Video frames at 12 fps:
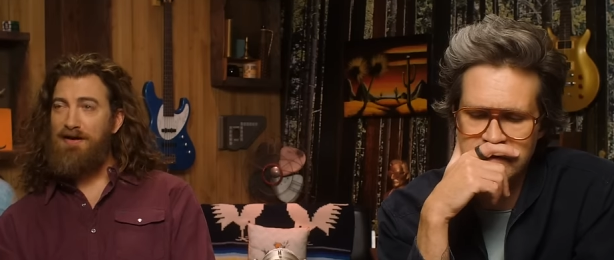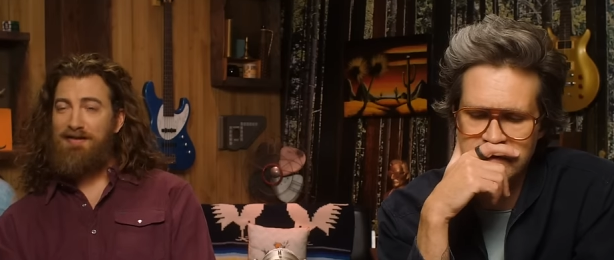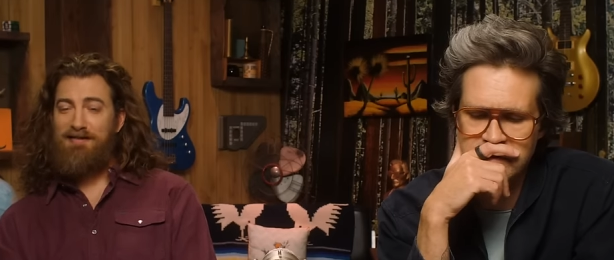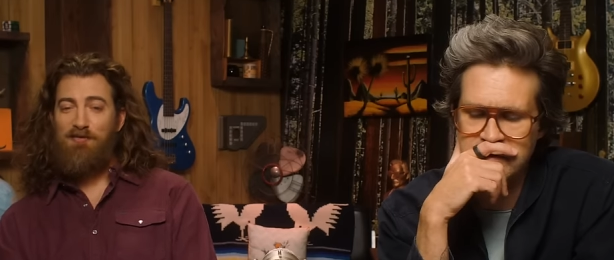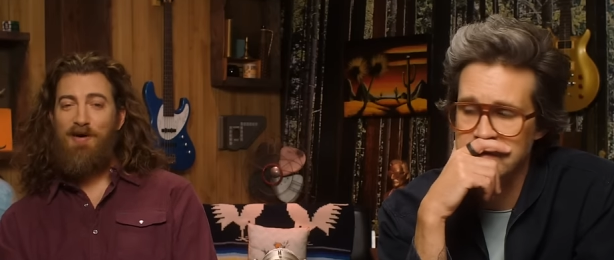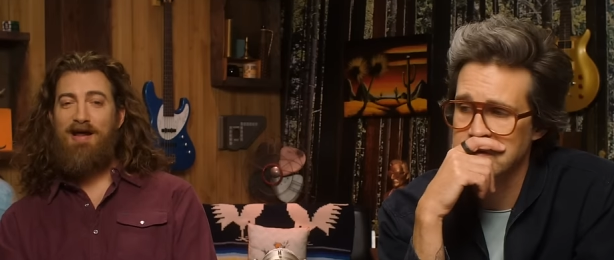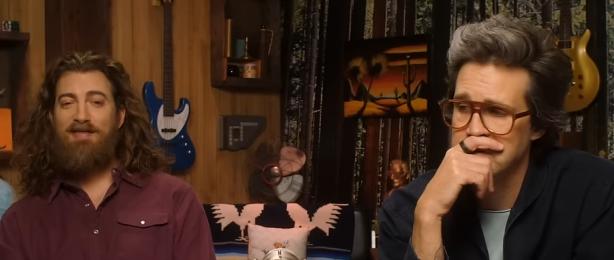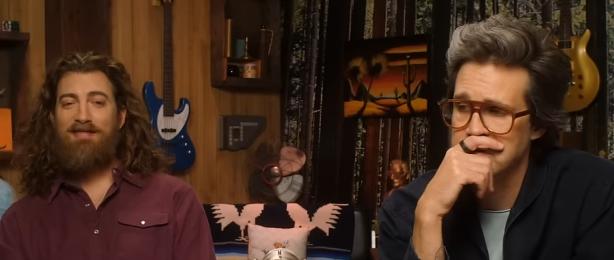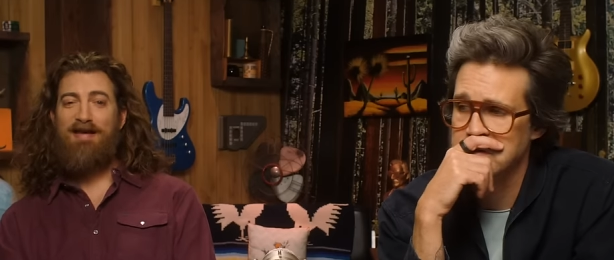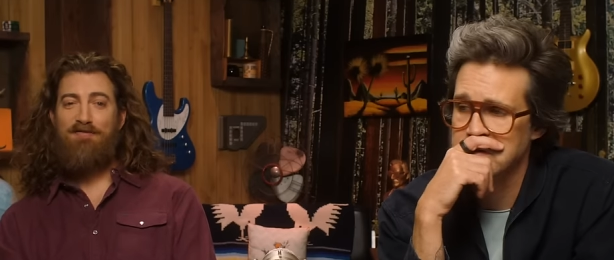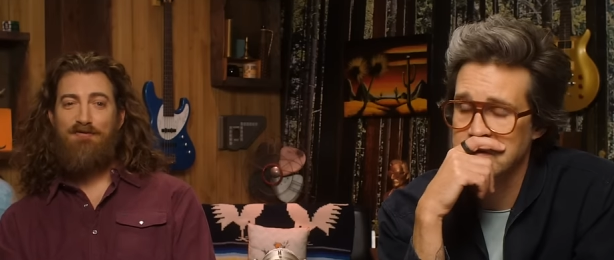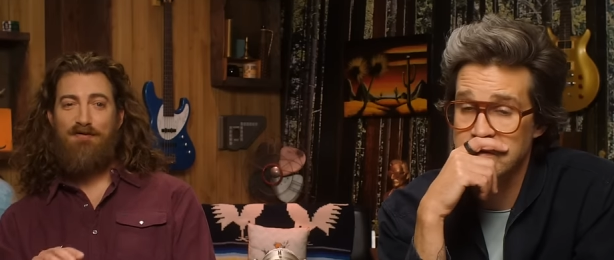Speaker 1: the way
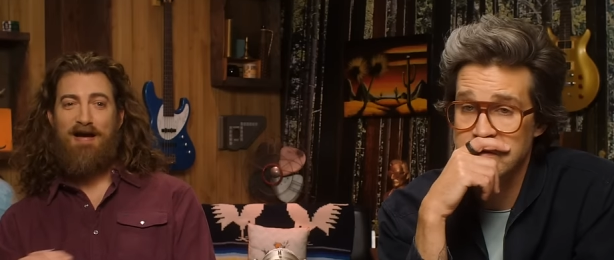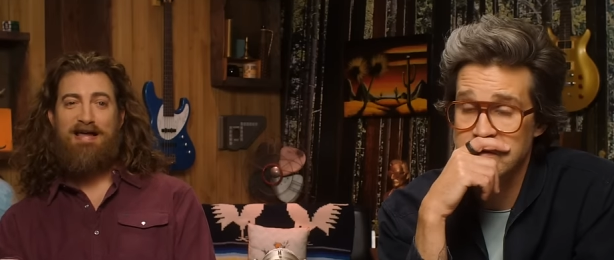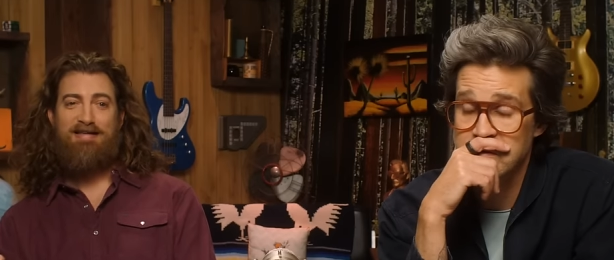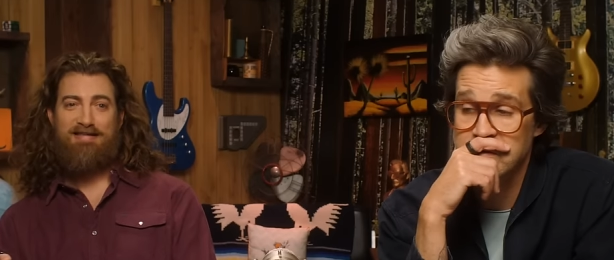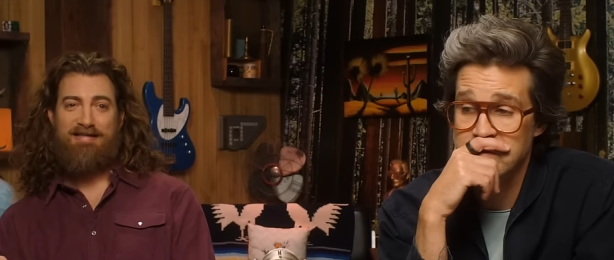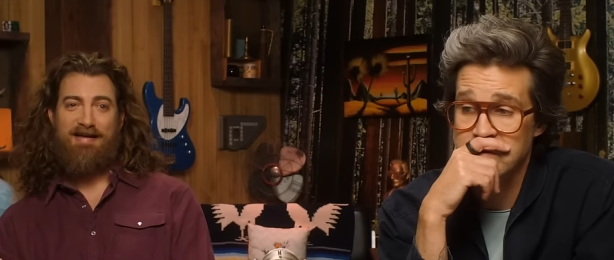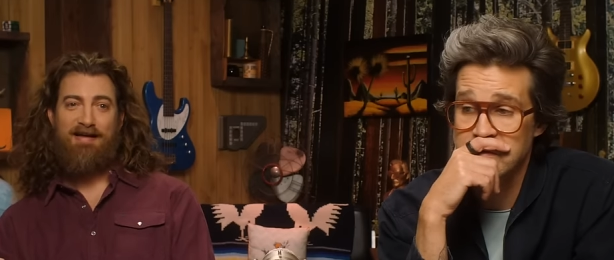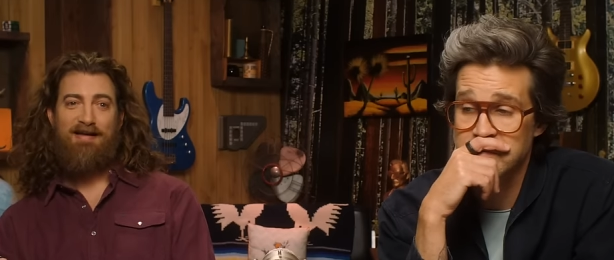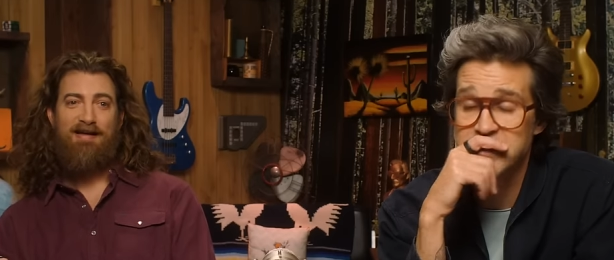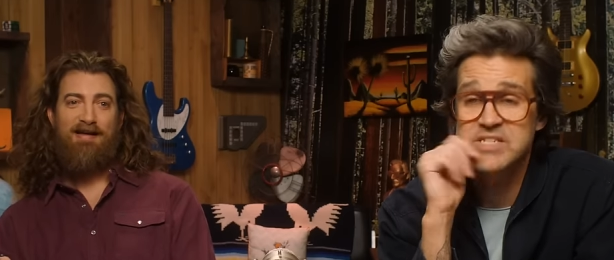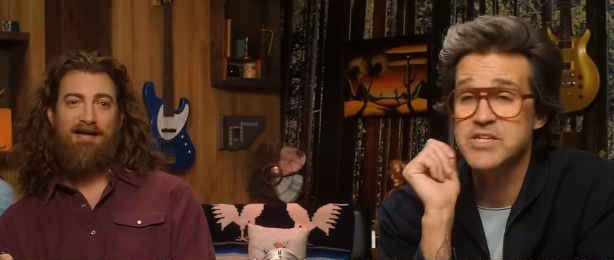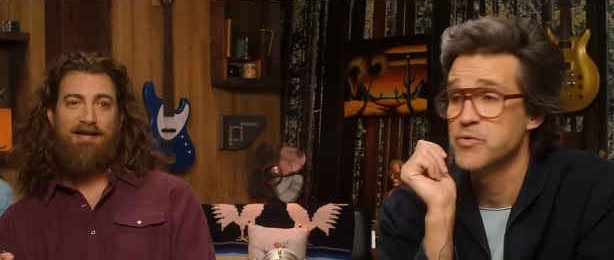that they phrased
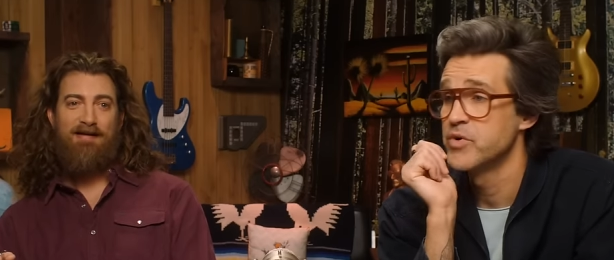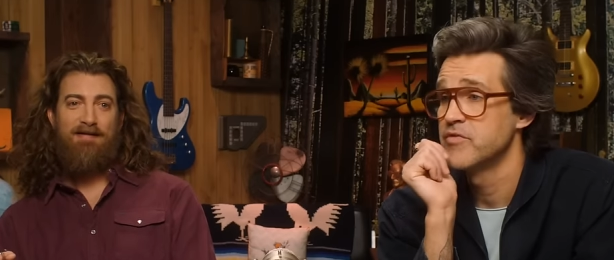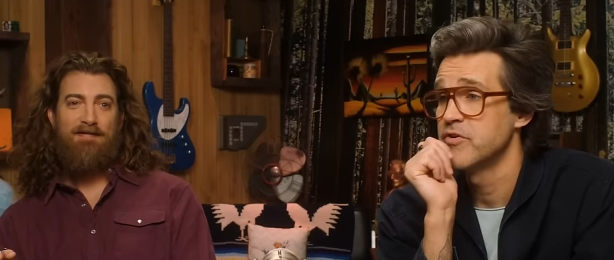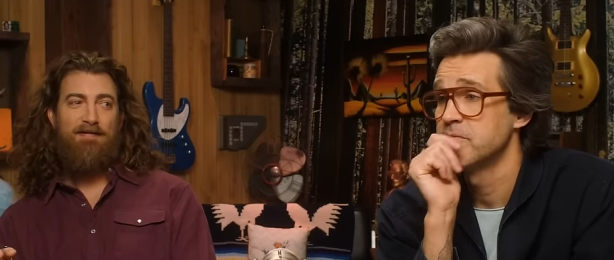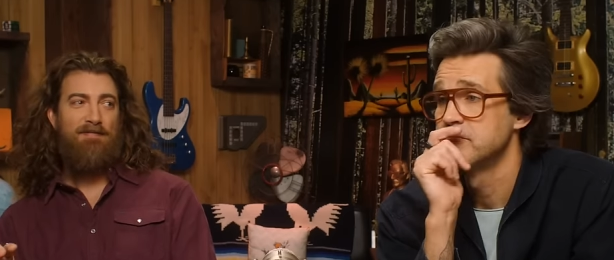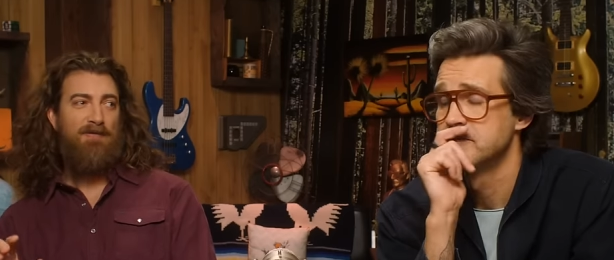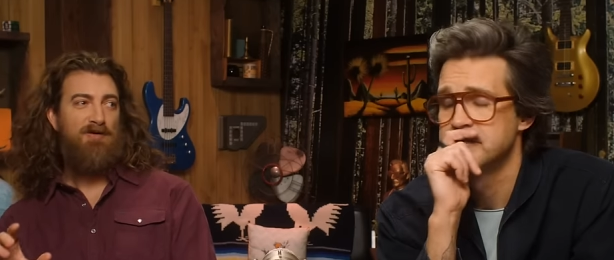it. Mystic River.